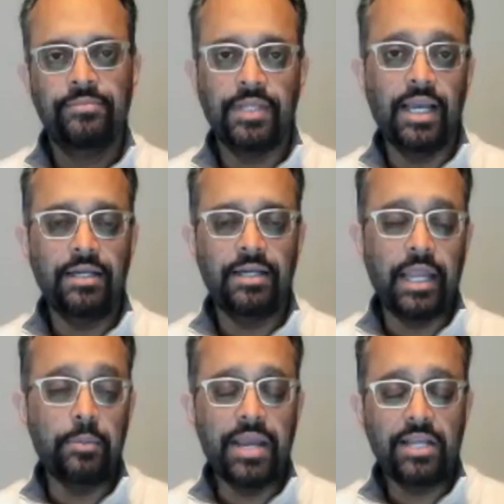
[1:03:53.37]
Yeah. And
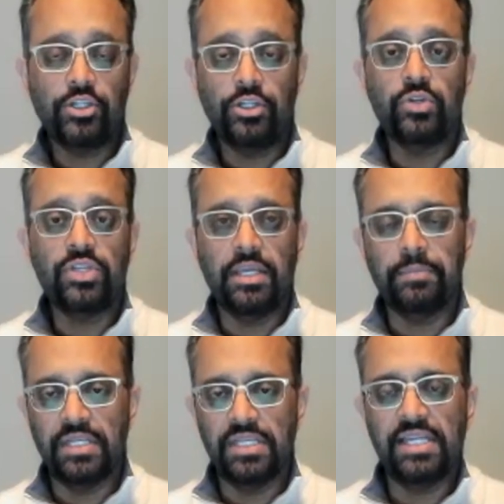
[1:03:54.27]
imagine you
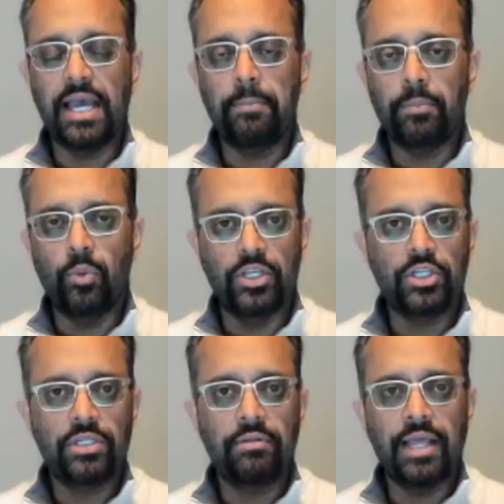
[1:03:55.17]
skipped a step, which
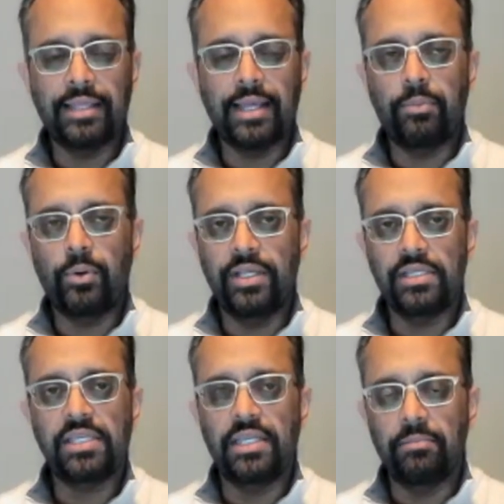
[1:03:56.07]
at that point
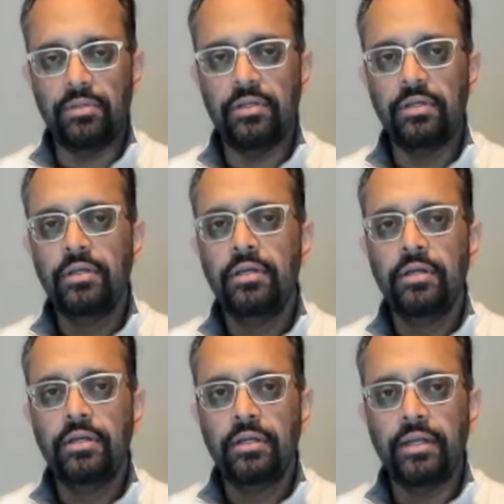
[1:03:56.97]
seemed
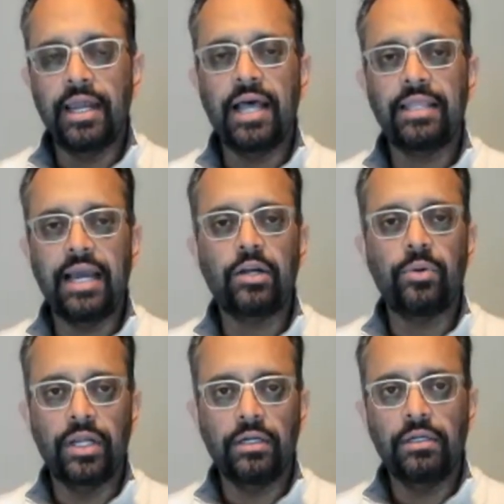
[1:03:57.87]
not that
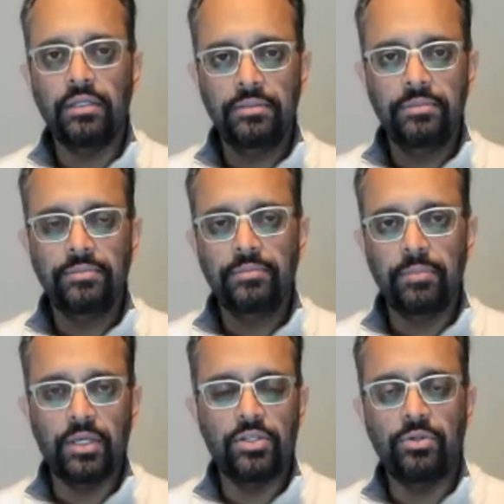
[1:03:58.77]
critical
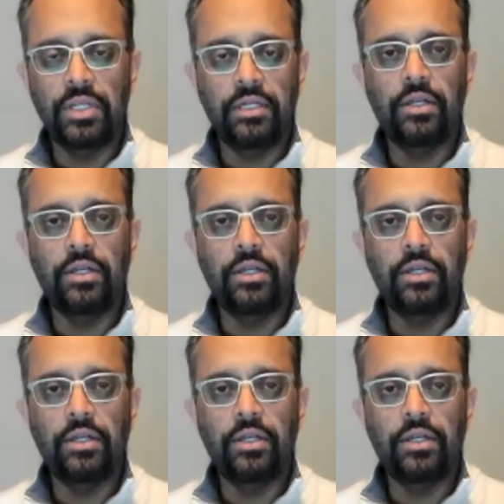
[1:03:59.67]
because you didn't